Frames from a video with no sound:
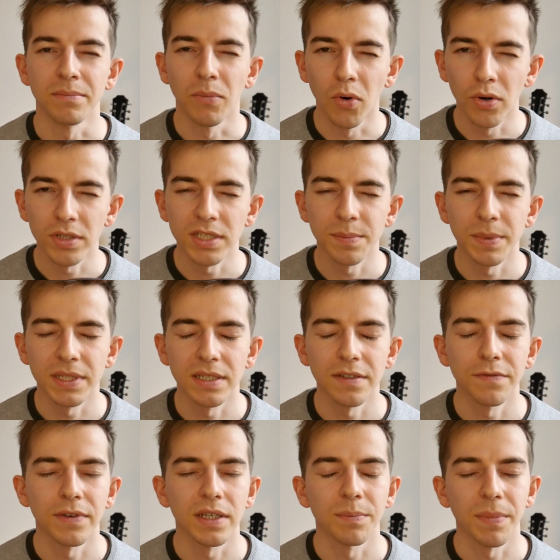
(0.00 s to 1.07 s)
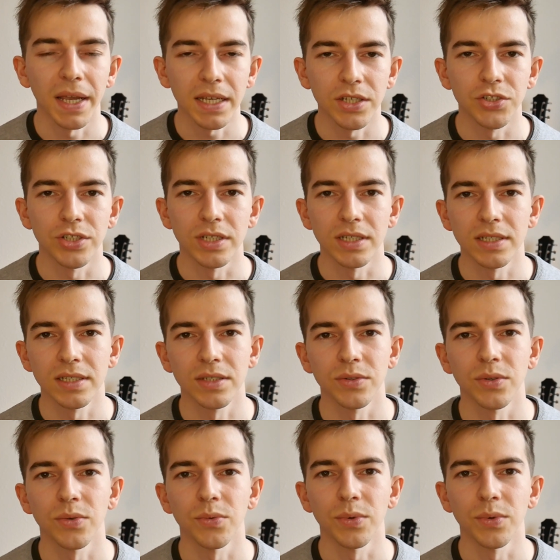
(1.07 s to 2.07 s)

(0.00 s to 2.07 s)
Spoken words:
board specific packages